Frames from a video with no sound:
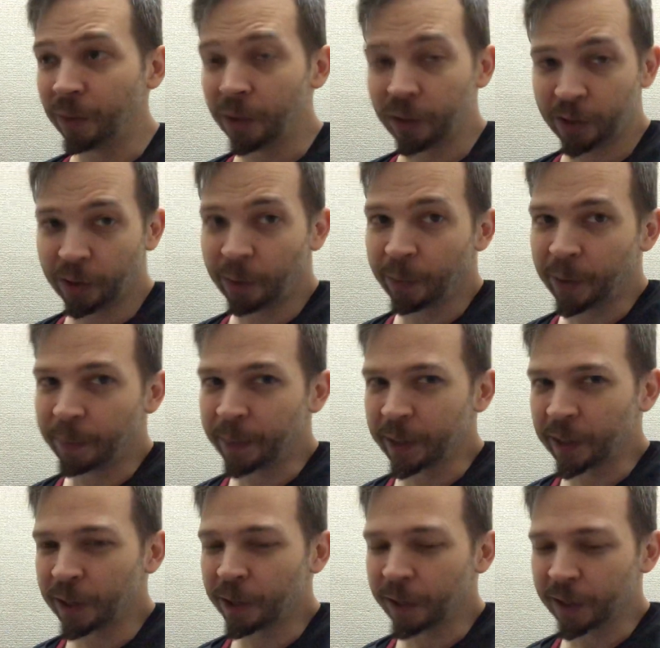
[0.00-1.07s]
You start with a
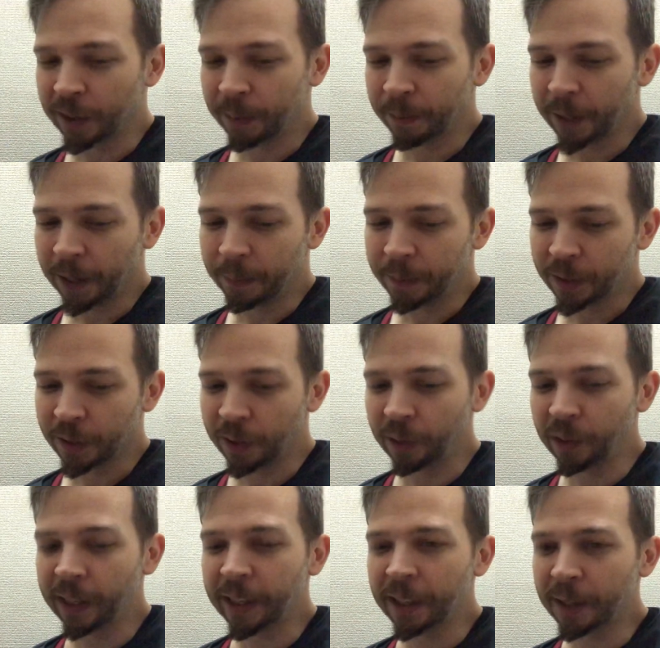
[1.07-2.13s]
position sometimes.
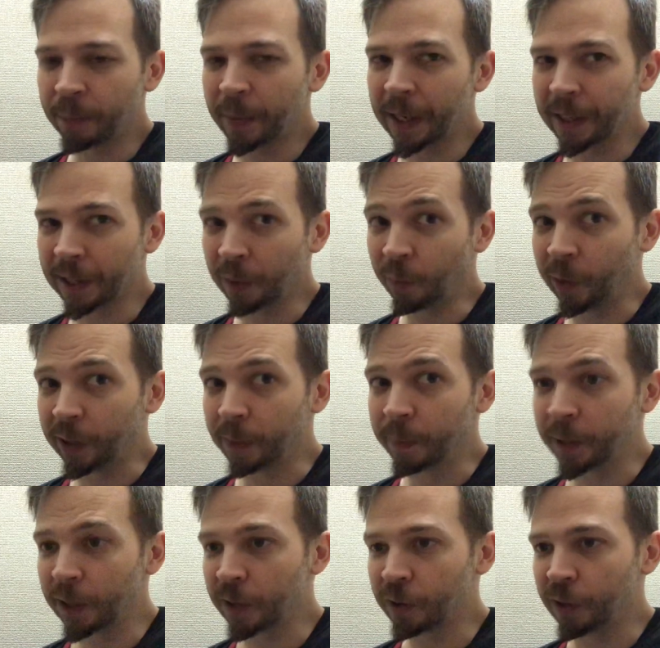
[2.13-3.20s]
So like it depends on what the
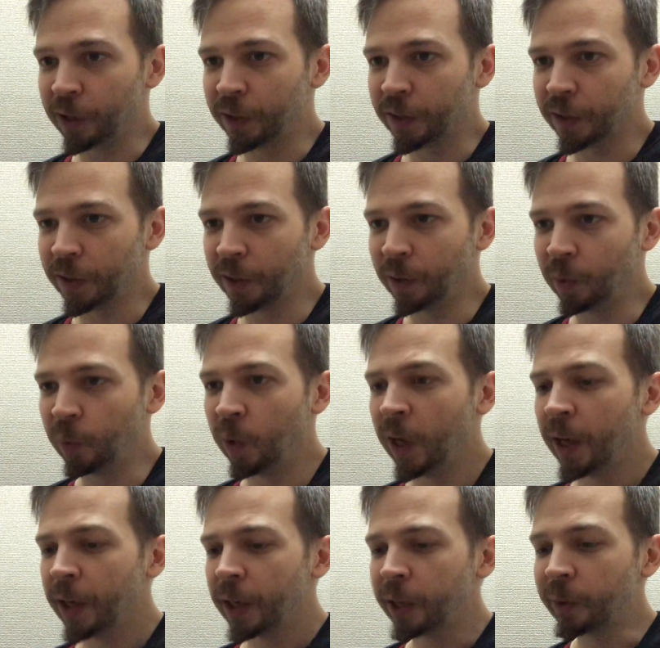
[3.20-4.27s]
position is. So
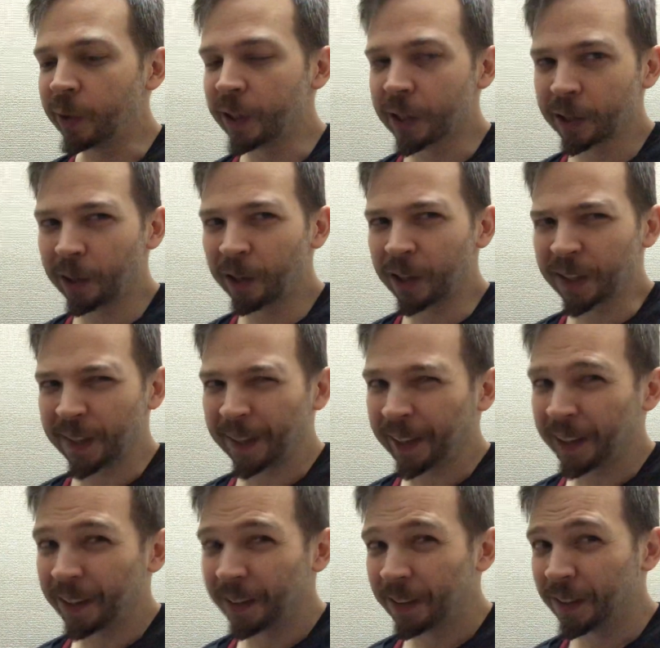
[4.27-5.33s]
you can start as
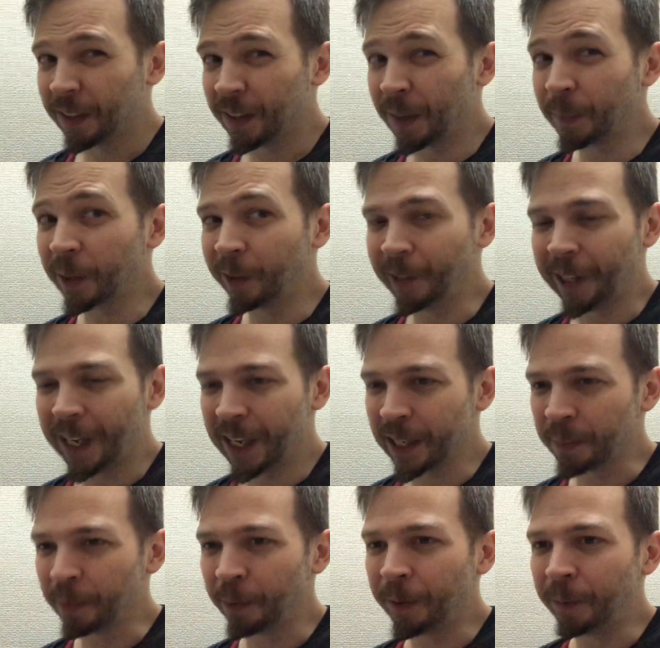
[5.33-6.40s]
like something called an
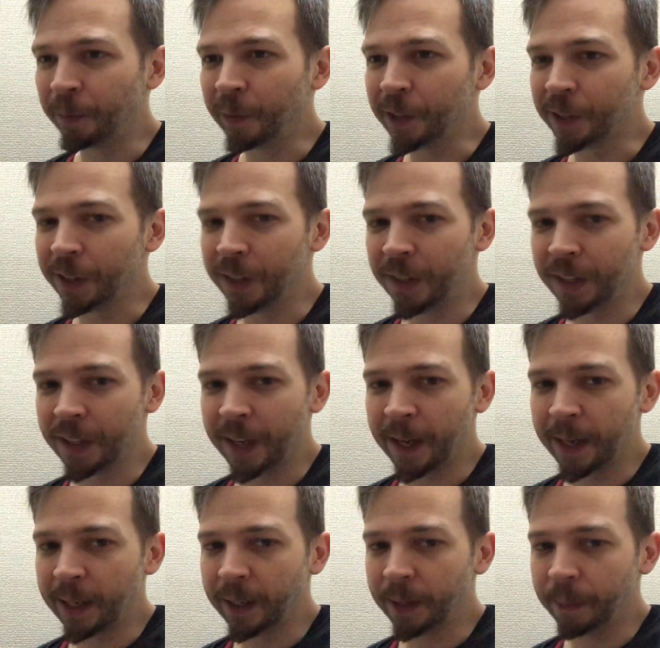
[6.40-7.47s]
aspirant, which is
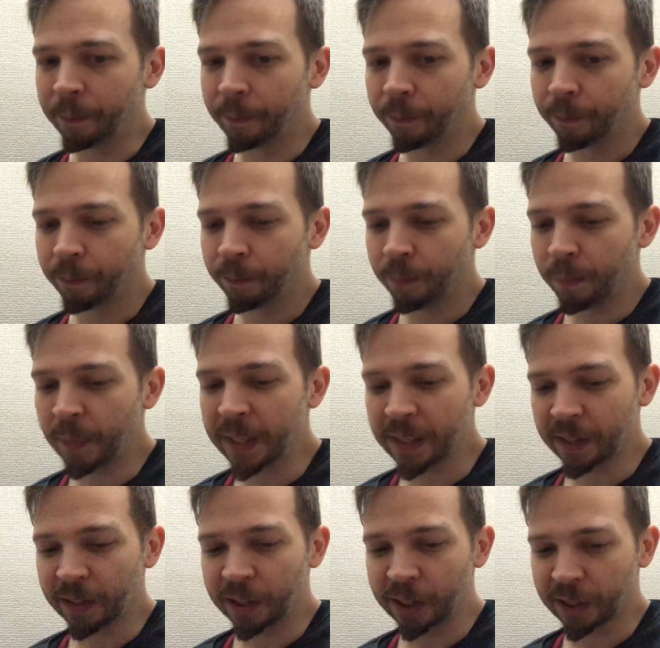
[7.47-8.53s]
a
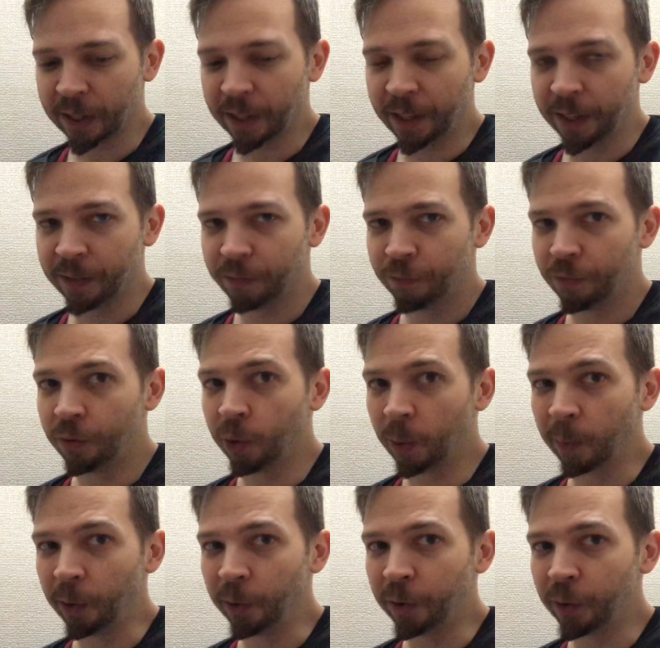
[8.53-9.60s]
basically just like a
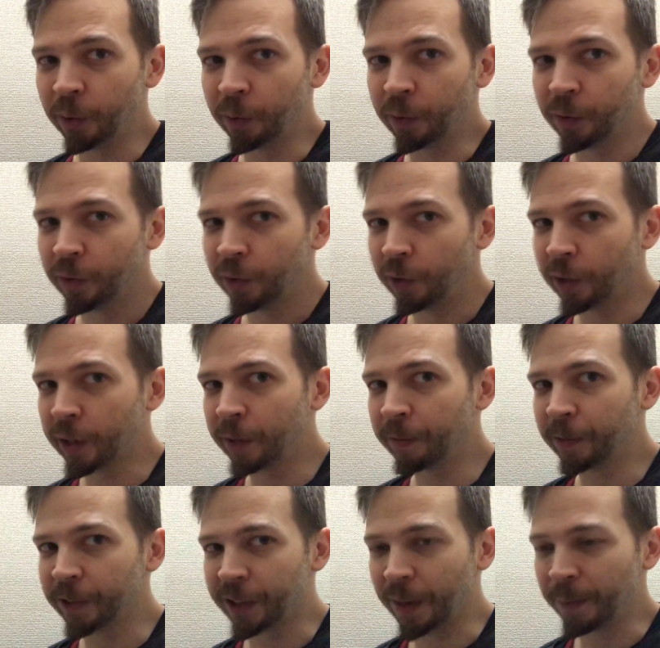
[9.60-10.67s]
normal dude looking
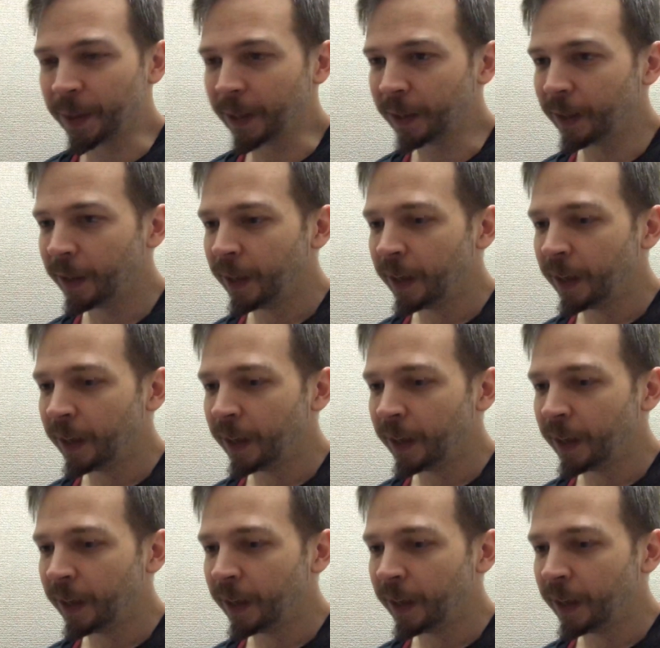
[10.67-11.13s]
for something.